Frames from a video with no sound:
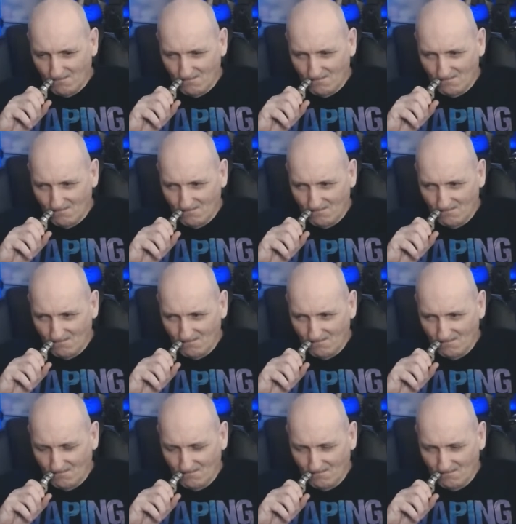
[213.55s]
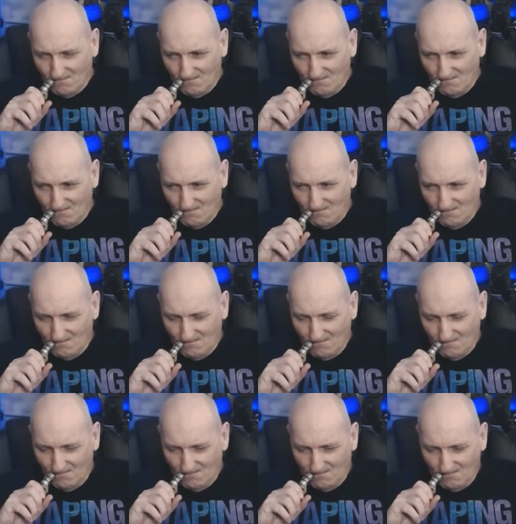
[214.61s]

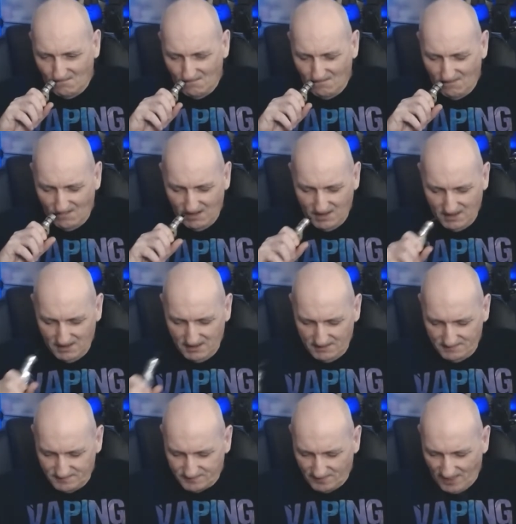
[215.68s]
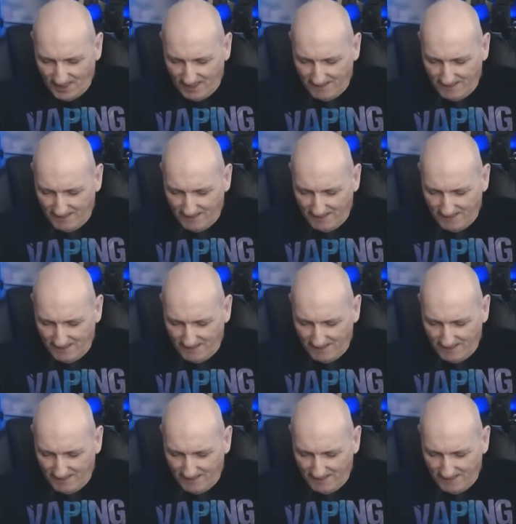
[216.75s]
(silence)